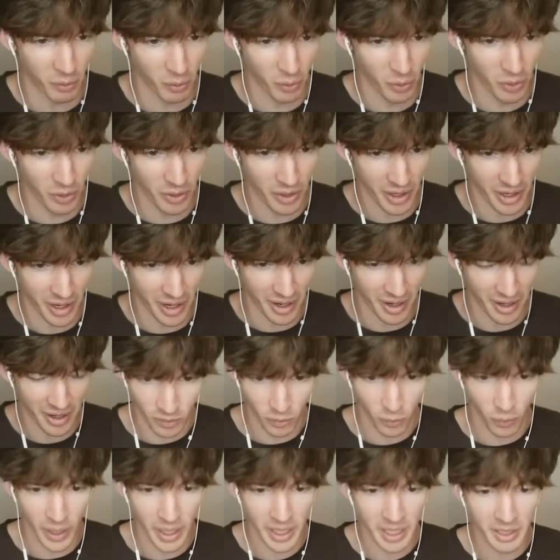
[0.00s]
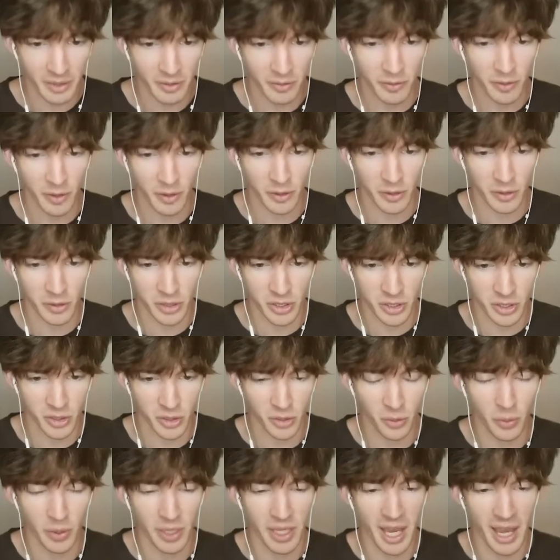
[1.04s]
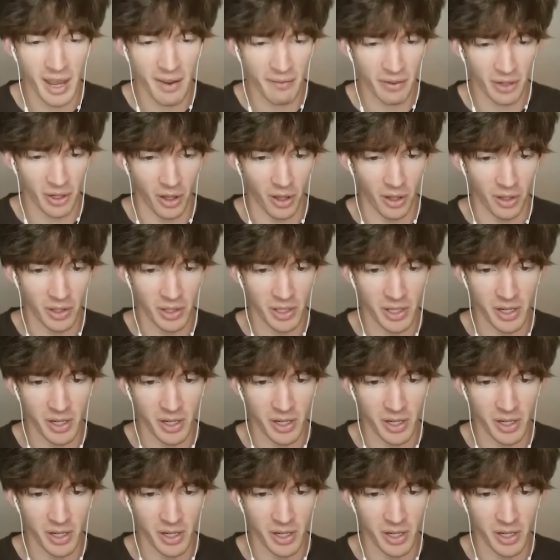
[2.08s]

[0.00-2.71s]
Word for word: a rule there. A wedding photo shoot. We have it all